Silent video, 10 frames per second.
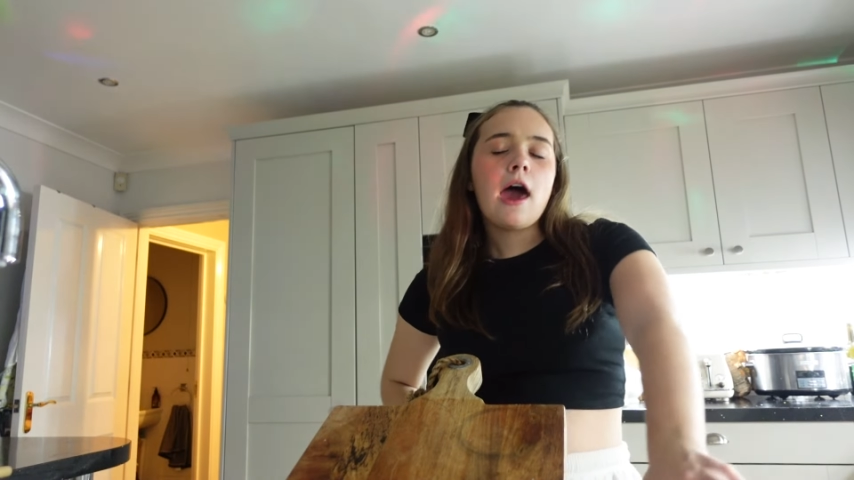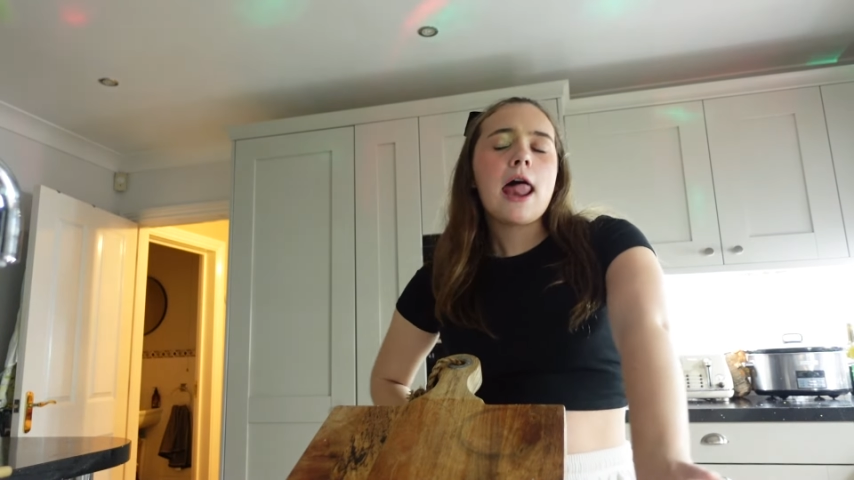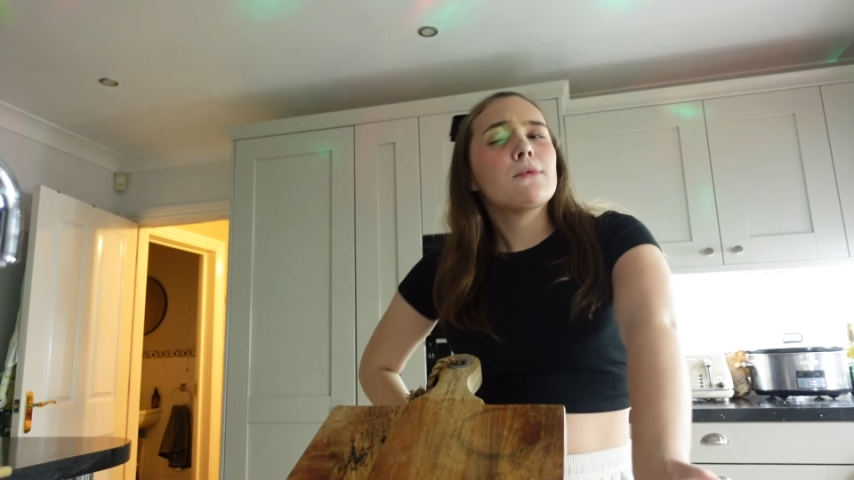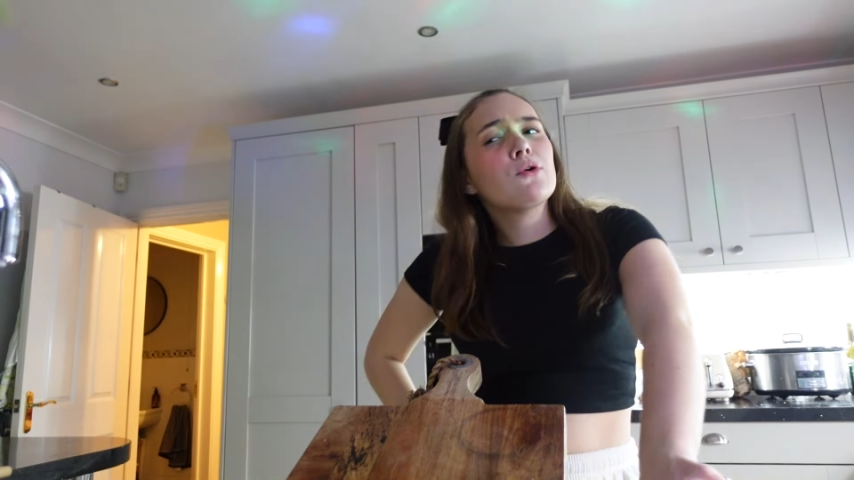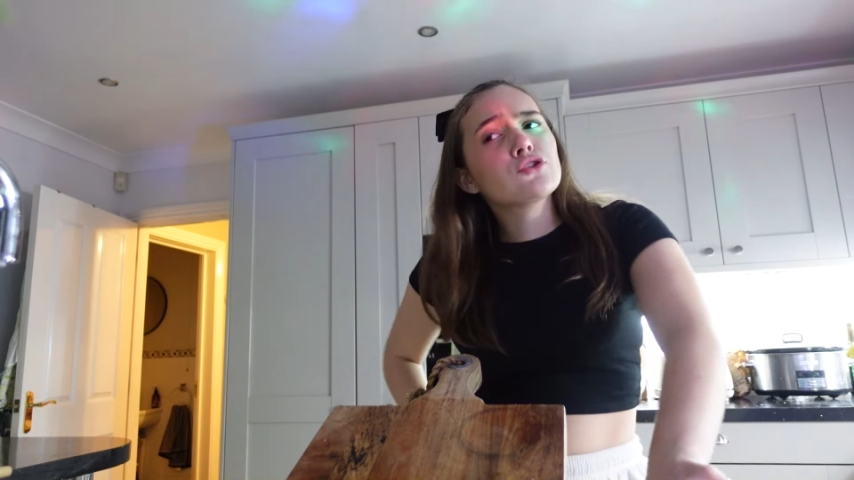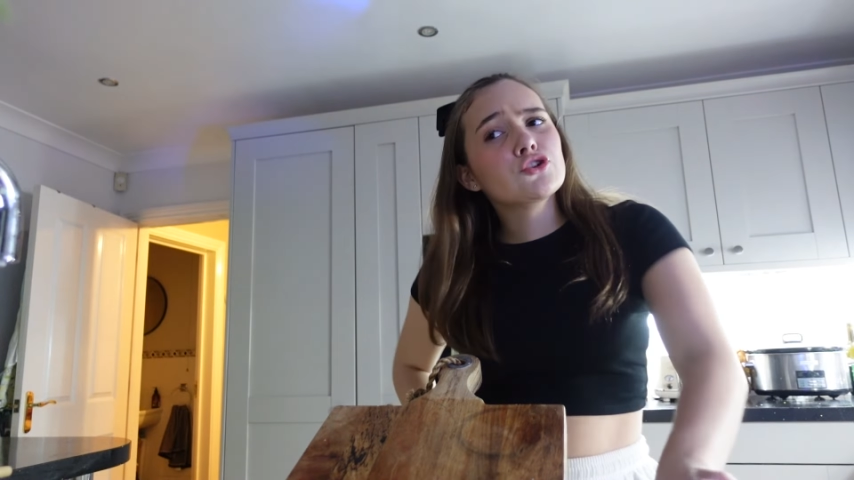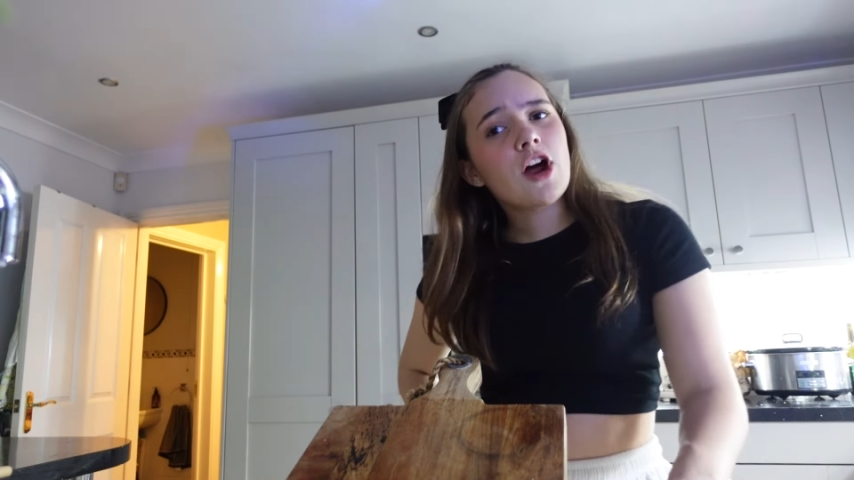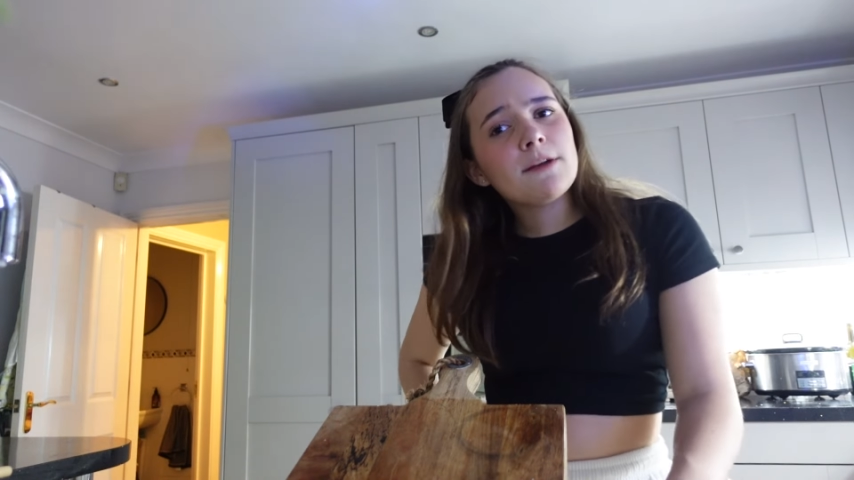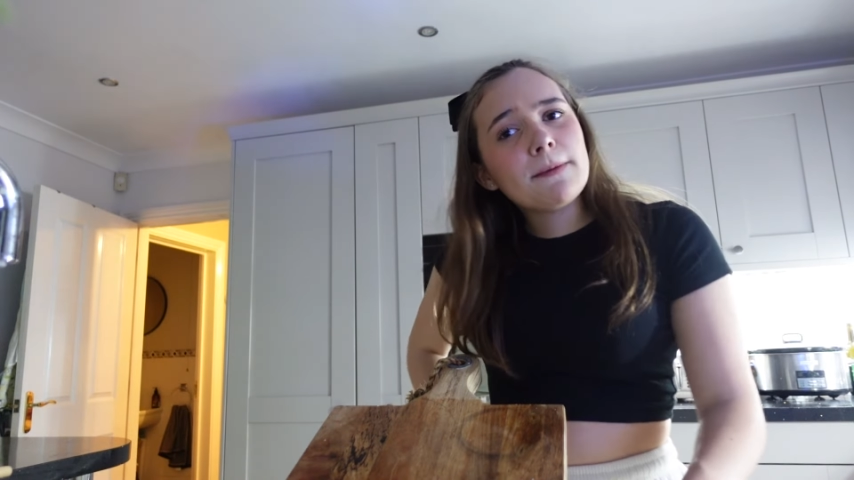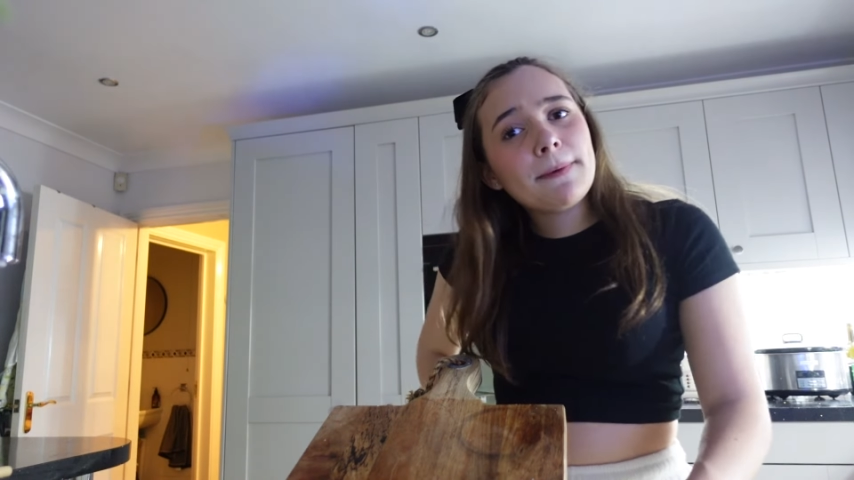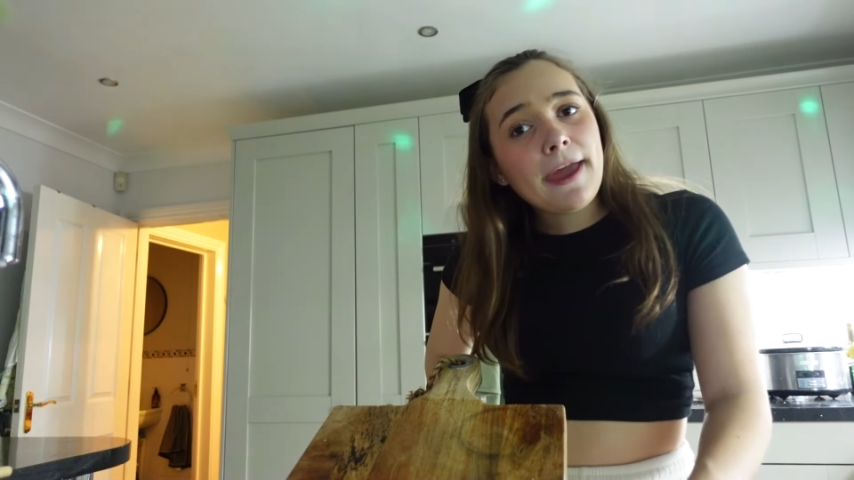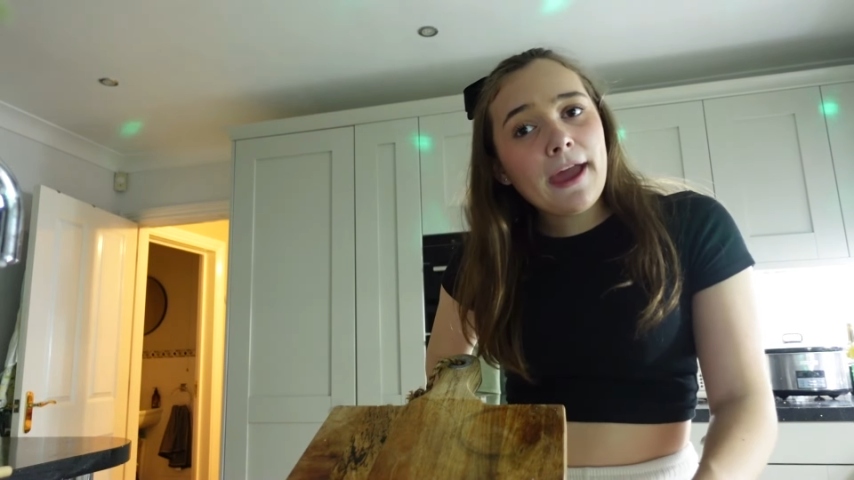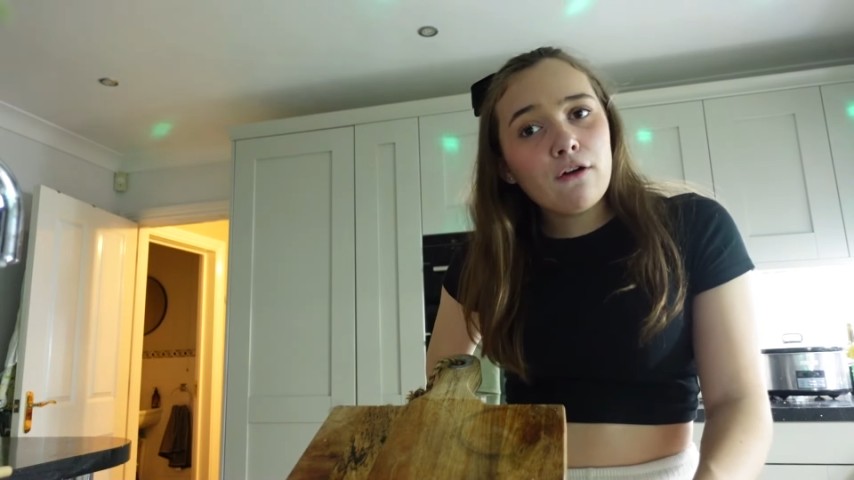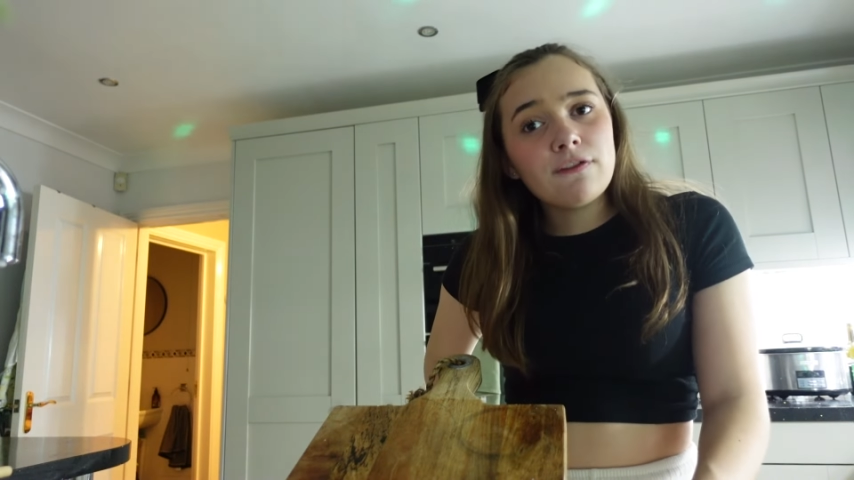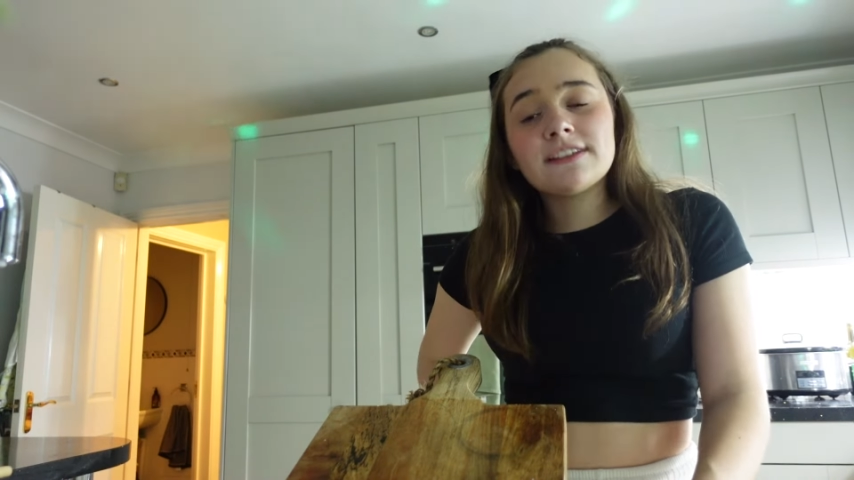And I'm also trying to be a bit
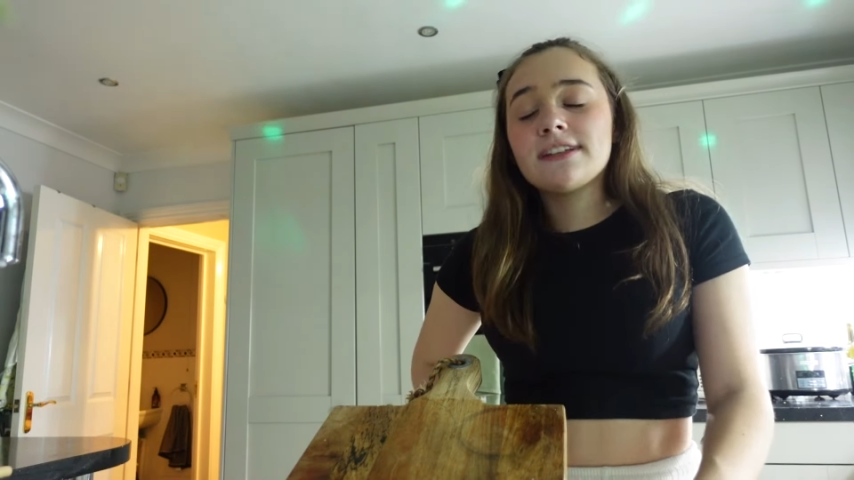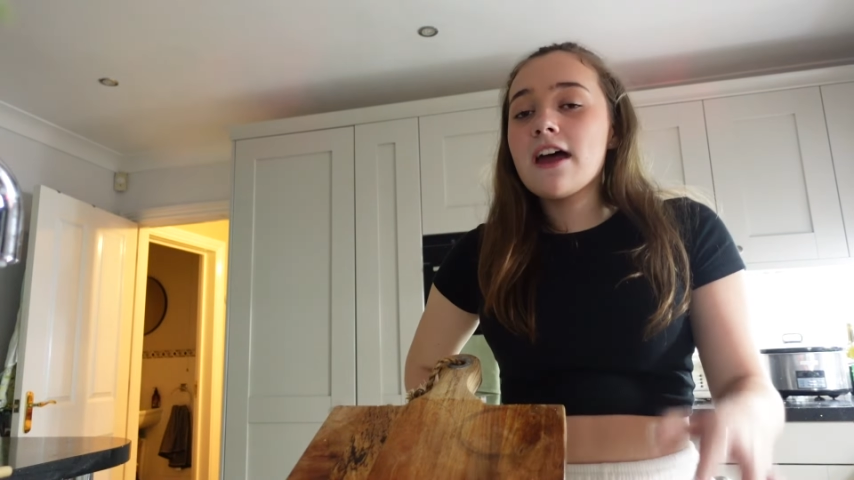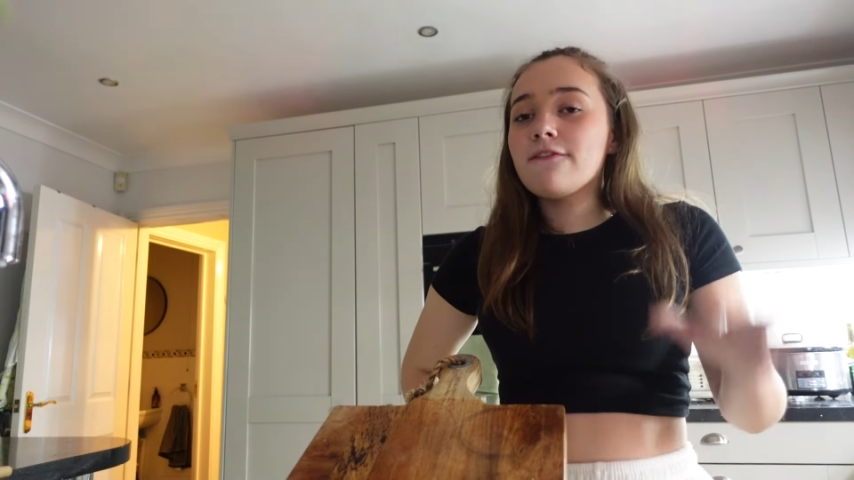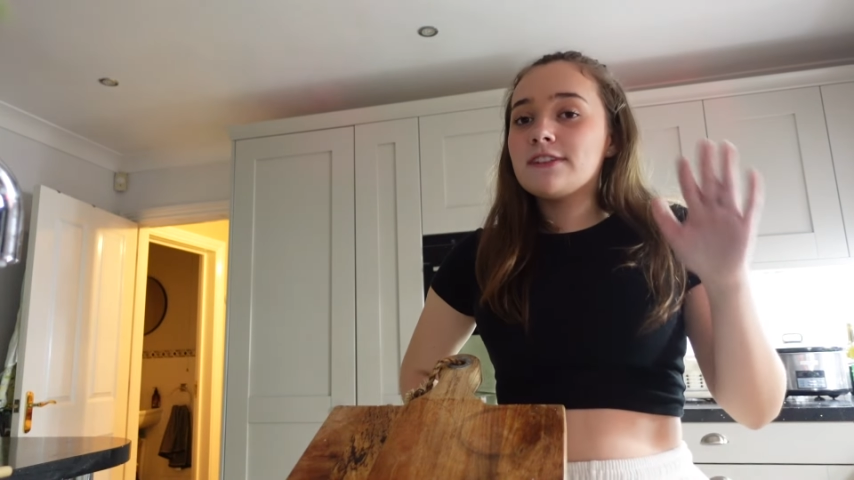healthy today.